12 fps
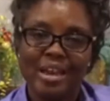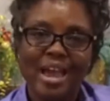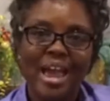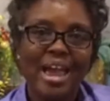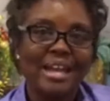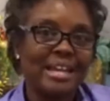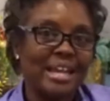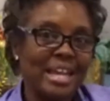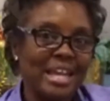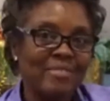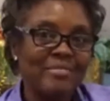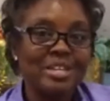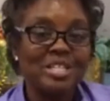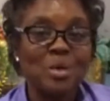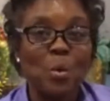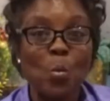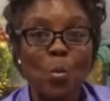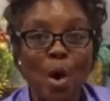And Eve is a
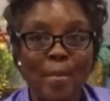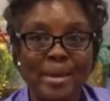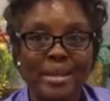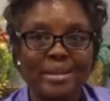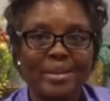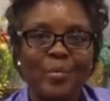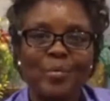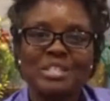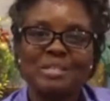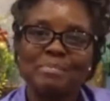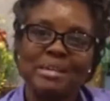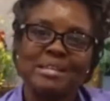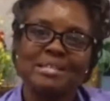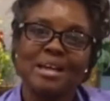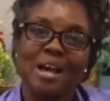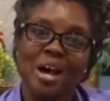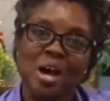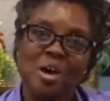woman, which means
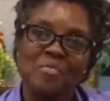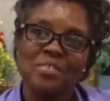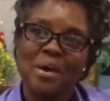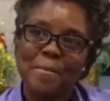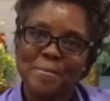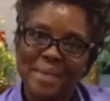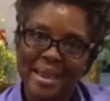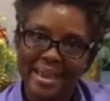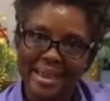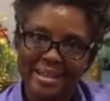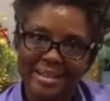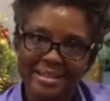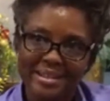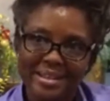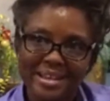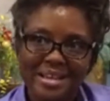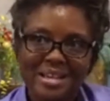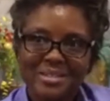of man.
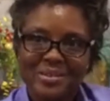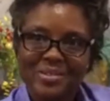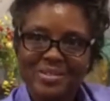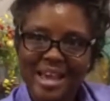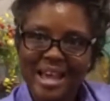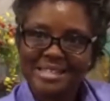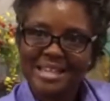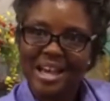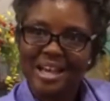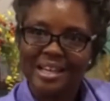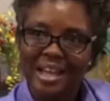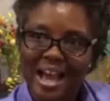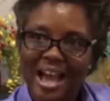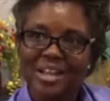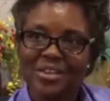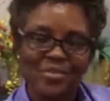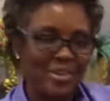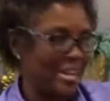So that's how God
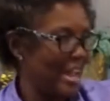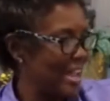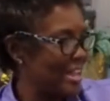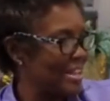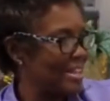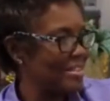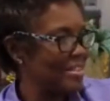created